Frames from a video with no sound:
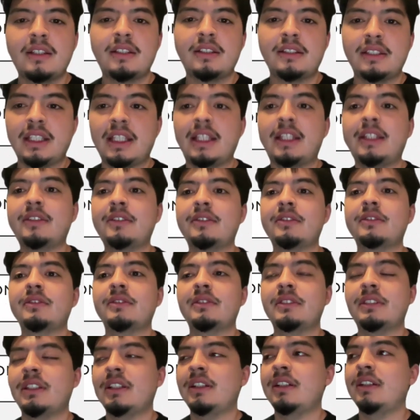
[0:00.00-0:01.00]
later
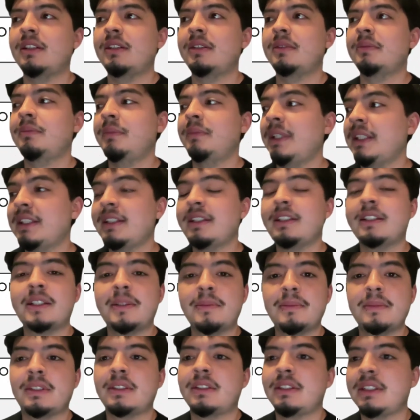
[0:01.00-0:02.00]
making
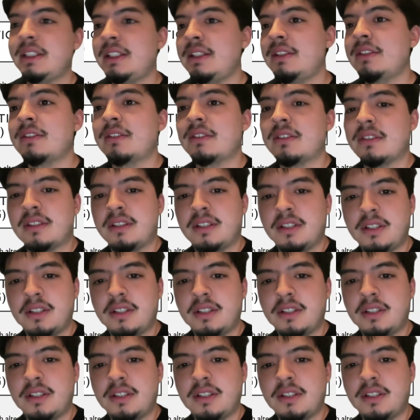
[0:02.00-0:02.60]
him the leader